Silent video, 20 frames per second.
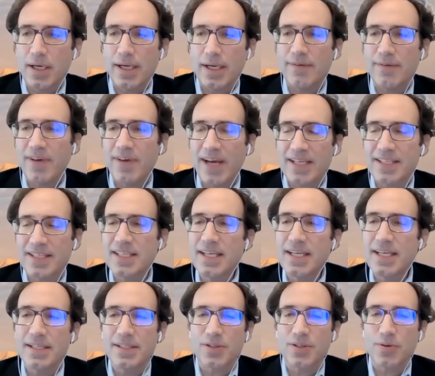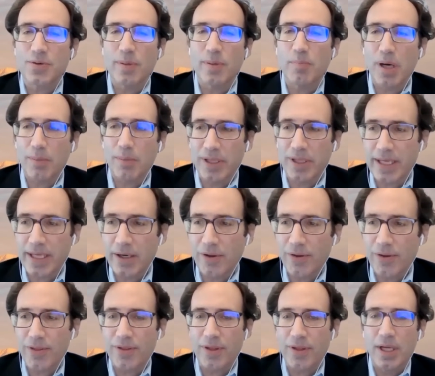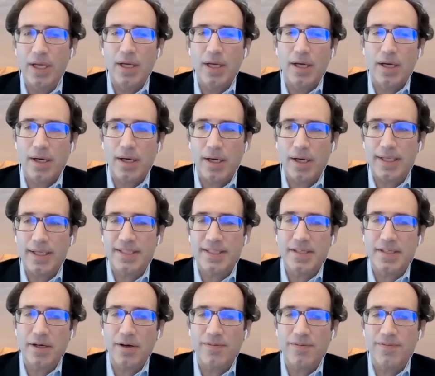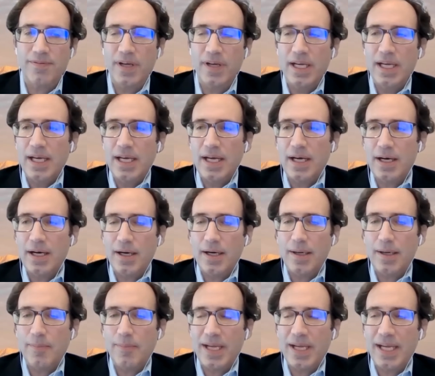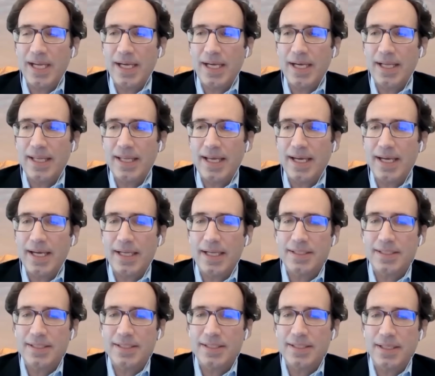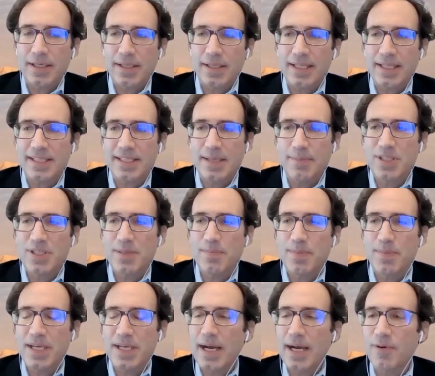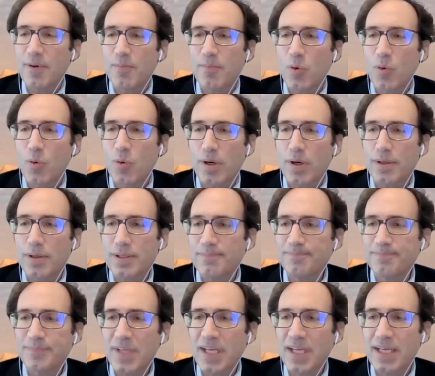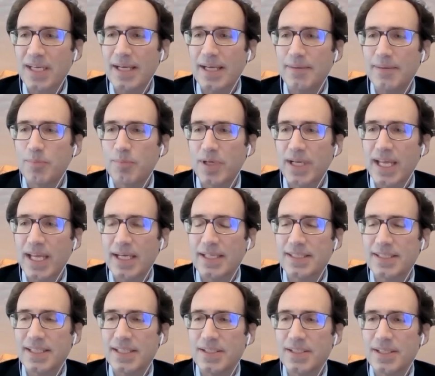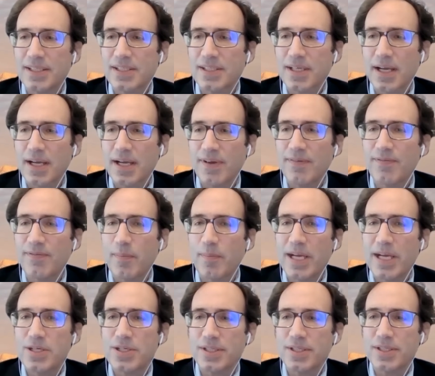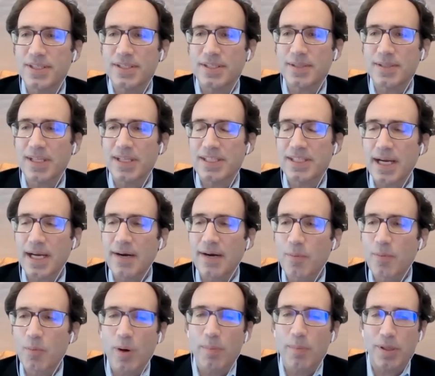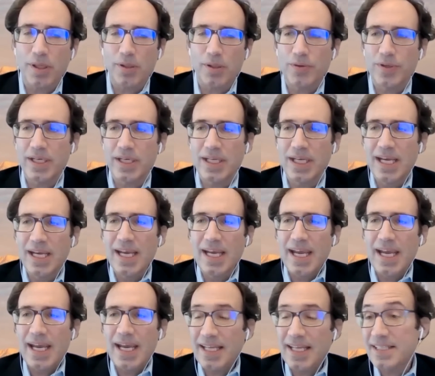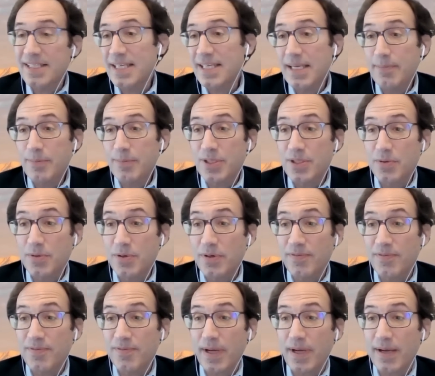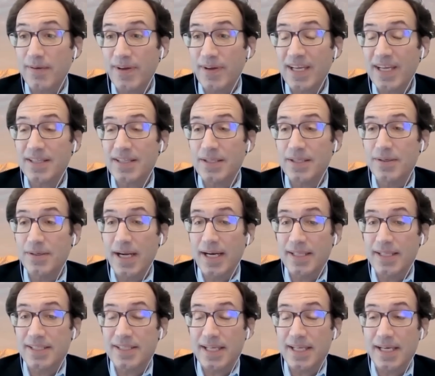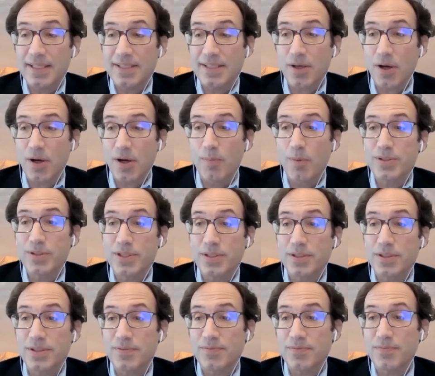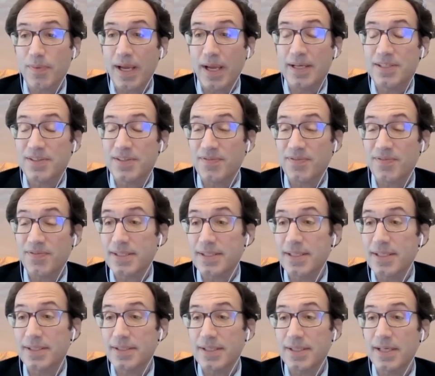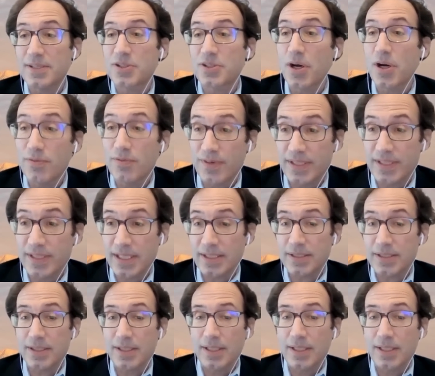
in vaccines or in public health itself, and that seems to be ever more again, getting us into this kind of information system that's ever more polluted, and that seems to have hit the United States almost as fast as COVID did,